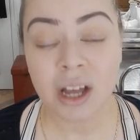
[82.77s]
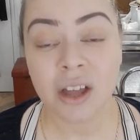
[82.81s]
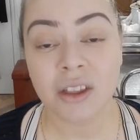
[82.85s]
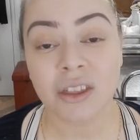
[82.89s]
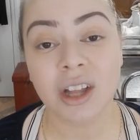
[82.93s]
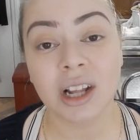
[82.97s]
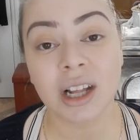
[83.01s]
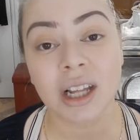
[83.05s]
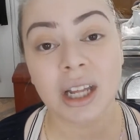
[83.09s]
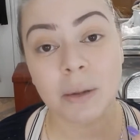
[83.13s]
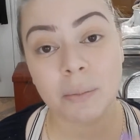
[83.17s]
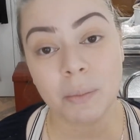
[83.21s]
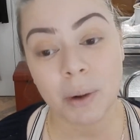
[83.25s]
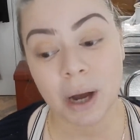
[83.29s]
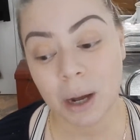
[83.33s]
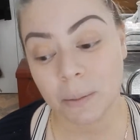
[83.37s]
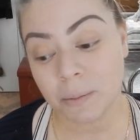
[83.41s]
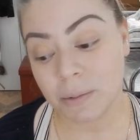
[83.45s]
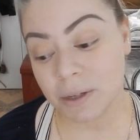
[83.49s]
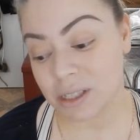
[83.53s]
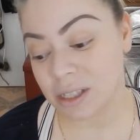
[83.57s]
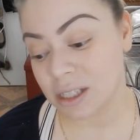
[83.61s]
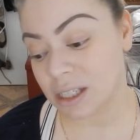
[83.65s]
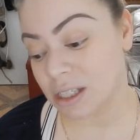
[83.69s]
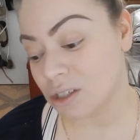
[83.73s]
The lip
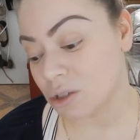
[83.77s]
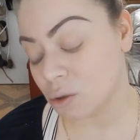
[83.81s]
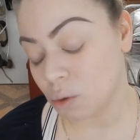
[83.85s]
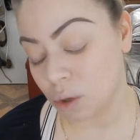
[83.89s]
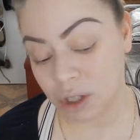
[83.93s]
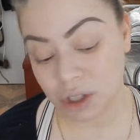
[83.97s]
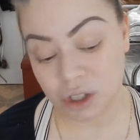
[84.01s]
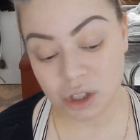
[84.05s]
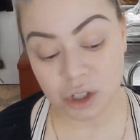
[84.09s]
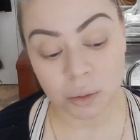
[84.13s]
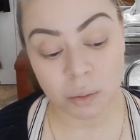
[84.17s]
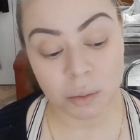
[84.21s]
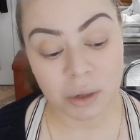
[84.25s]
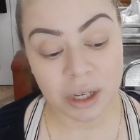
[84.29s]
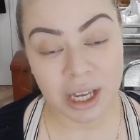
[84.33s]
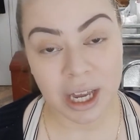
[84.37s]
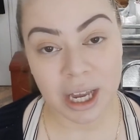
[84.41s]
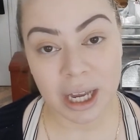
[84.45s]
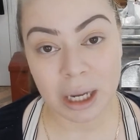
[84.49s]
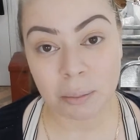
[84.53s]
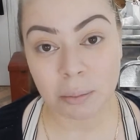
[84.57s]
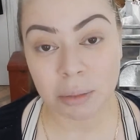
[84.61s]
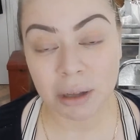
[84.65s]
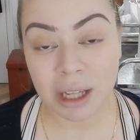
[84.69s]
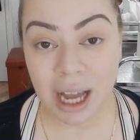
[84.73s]
obviously is going to be
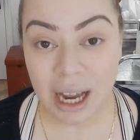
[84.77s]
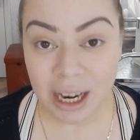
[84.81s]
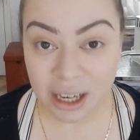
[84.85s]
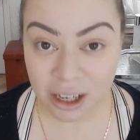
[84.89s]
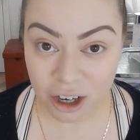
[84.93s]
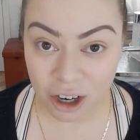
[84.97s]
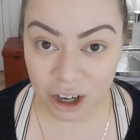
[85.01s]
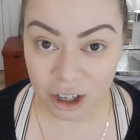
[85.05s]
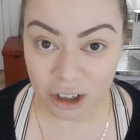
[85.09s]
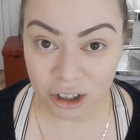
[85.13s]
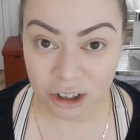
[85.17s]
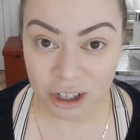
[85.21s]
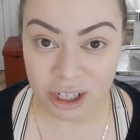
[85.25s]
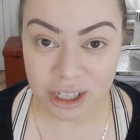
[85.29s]
a black color.